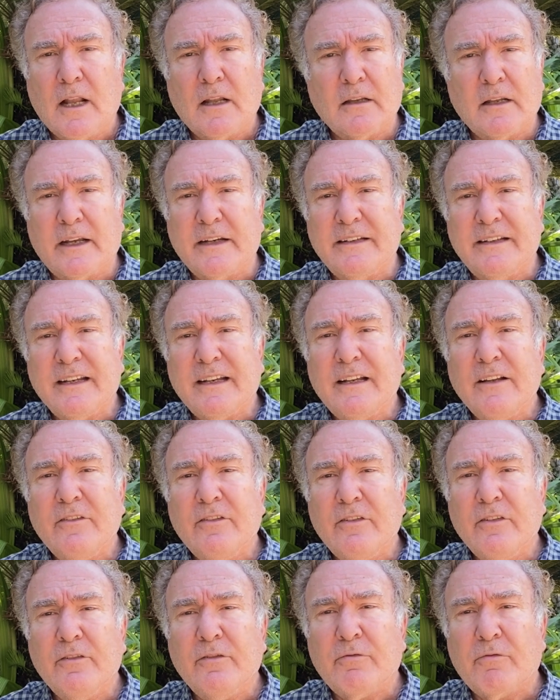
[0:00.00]
Like
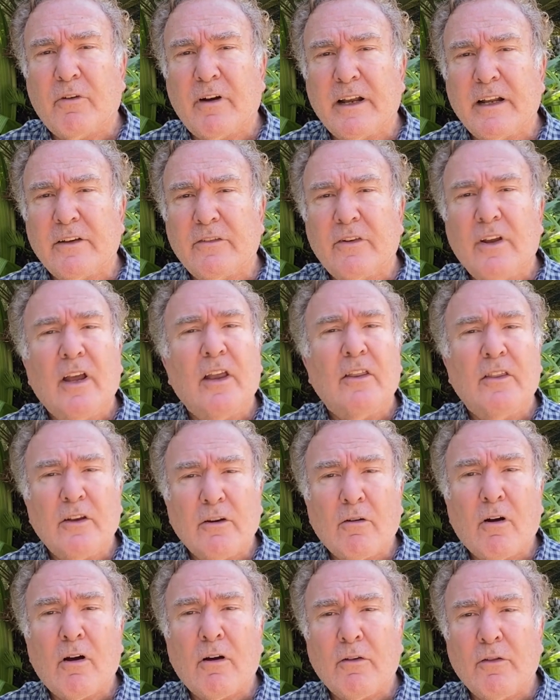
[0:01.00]
Dickinson's France,
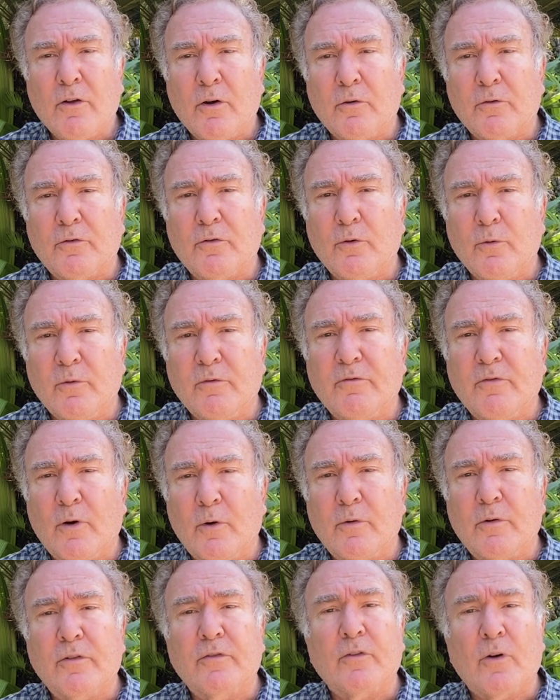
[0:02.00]
there are those who would
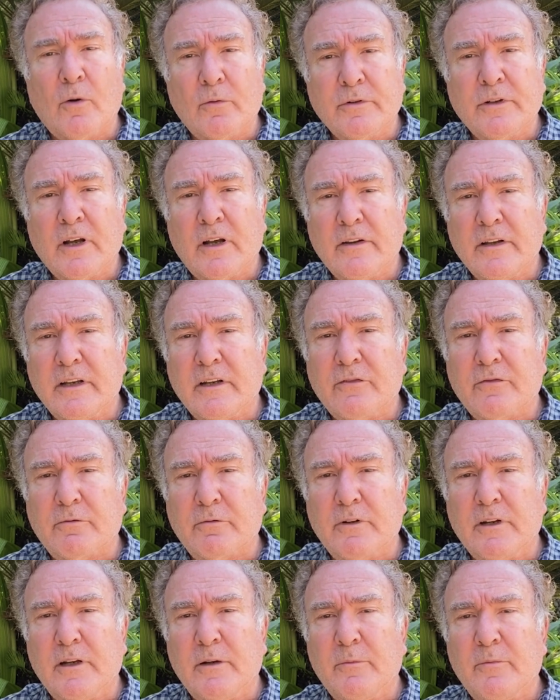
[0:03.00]
focus only on the
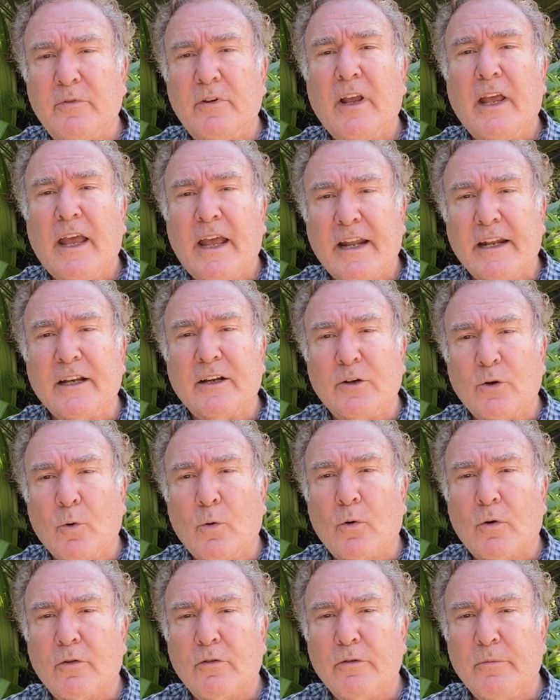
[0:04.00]
extremes and
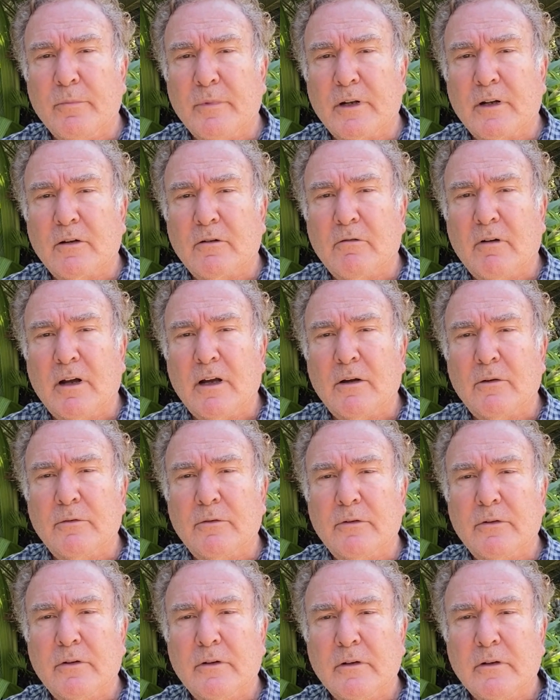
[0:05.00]
ignore the middle
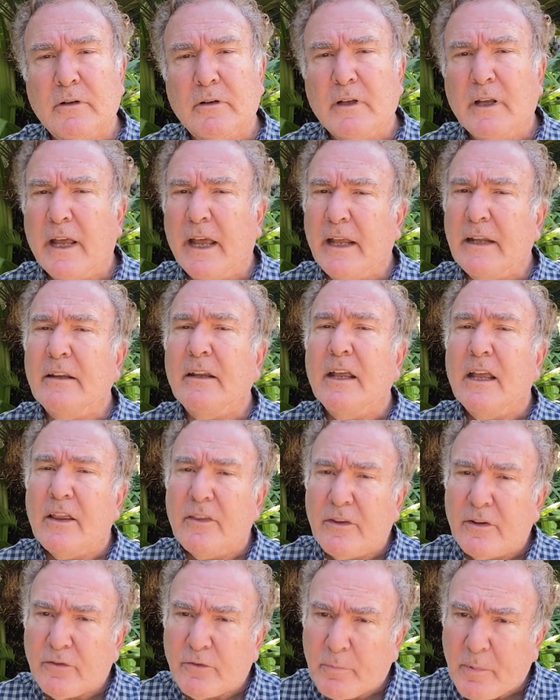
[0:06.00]
ground. And
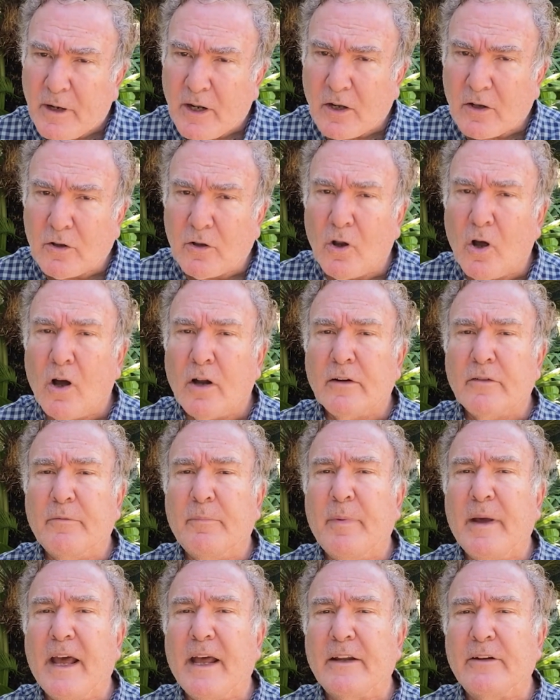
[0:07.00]
there's been a lot
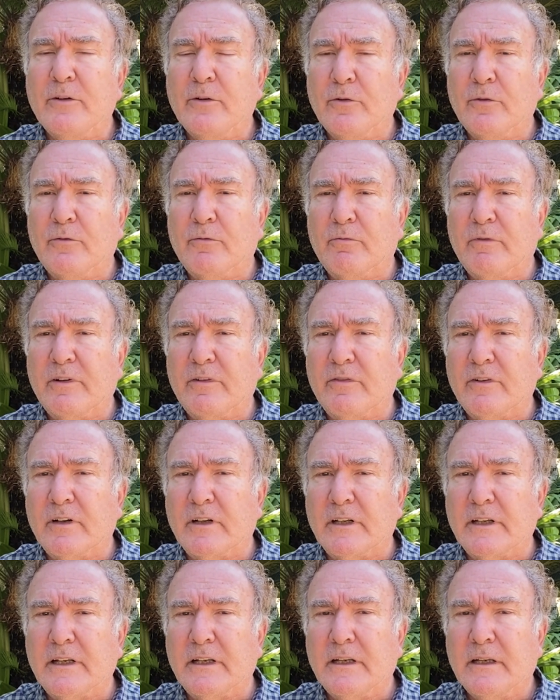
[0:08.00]
of bad news
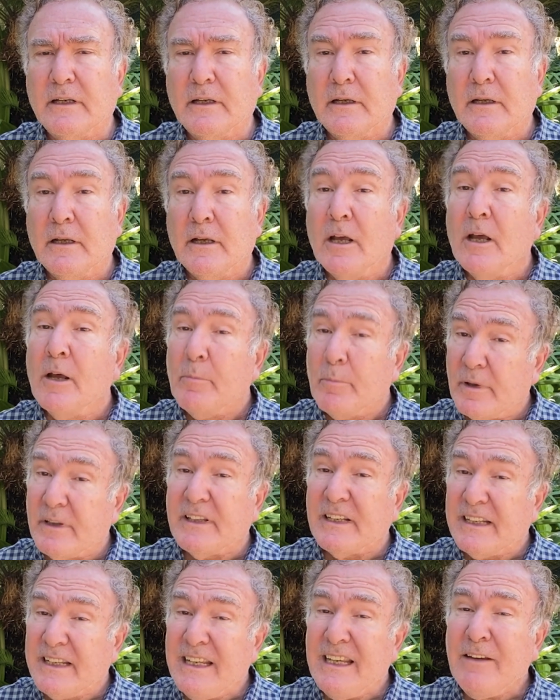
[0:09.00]
recently. But
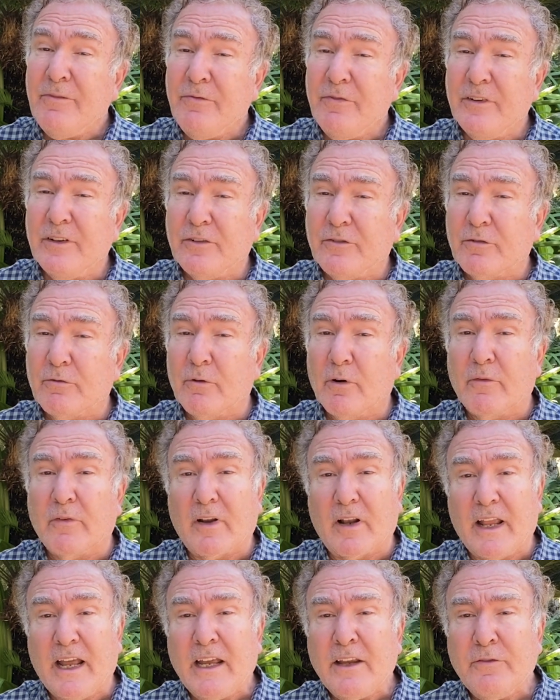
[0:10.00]
the key feature over the
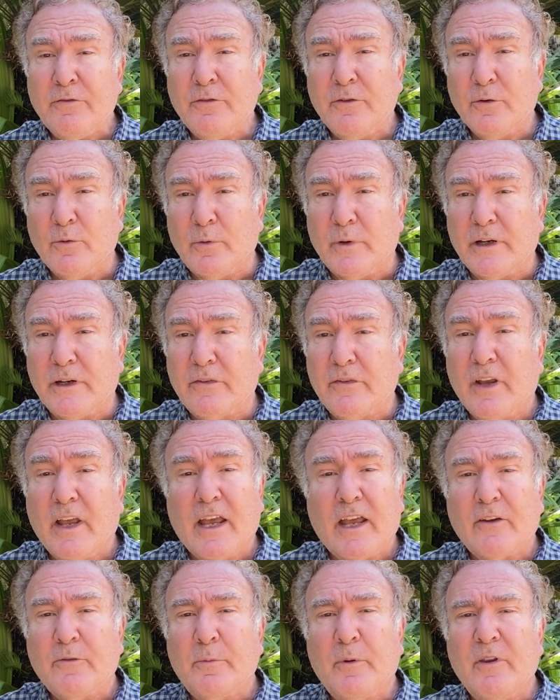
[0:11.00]
last few weeks
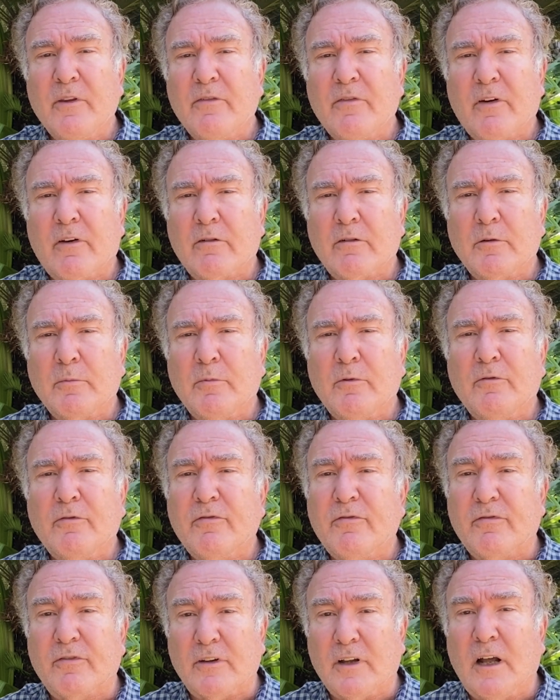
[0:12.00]
has been the veritable
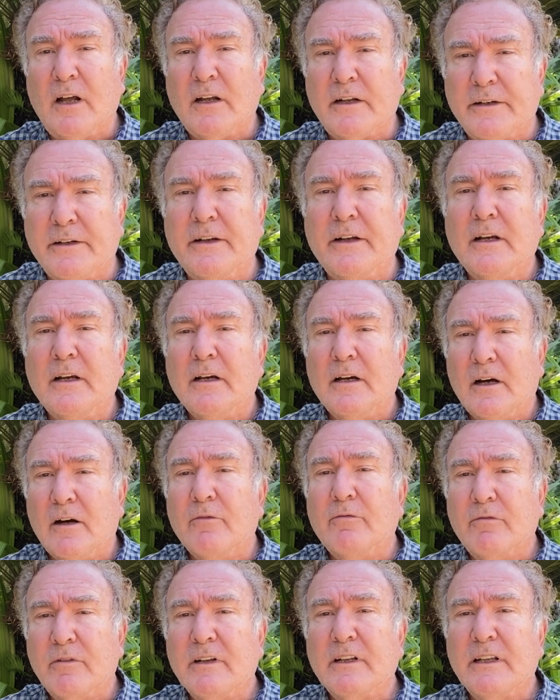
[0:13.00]
flood
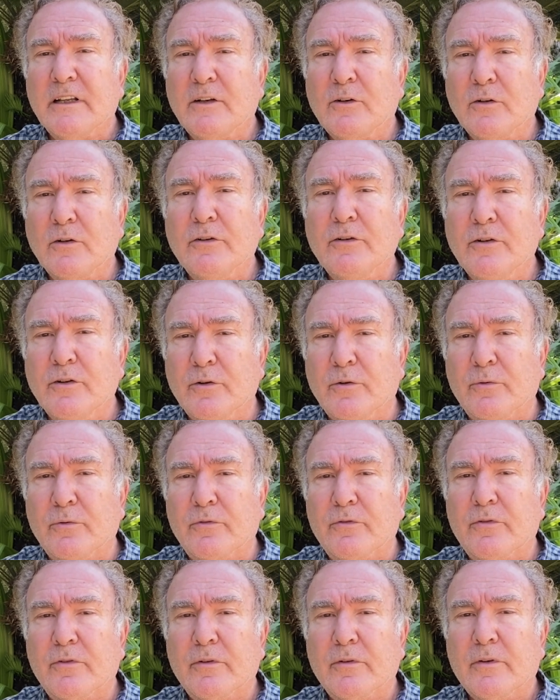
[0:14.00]
of really good
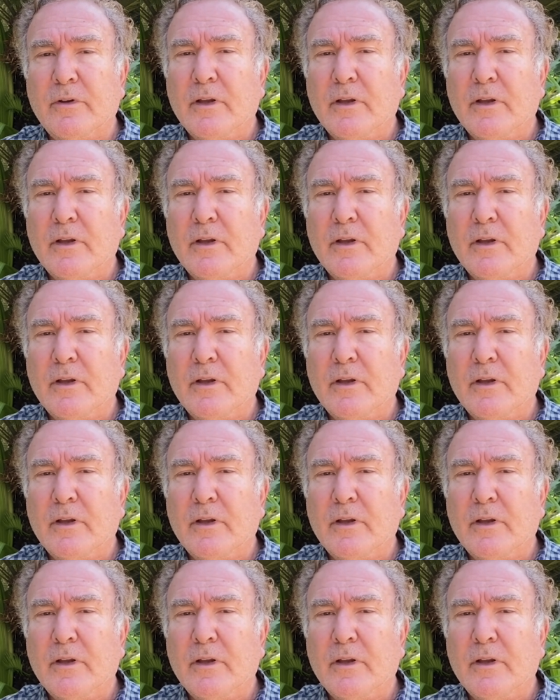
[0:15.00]
news.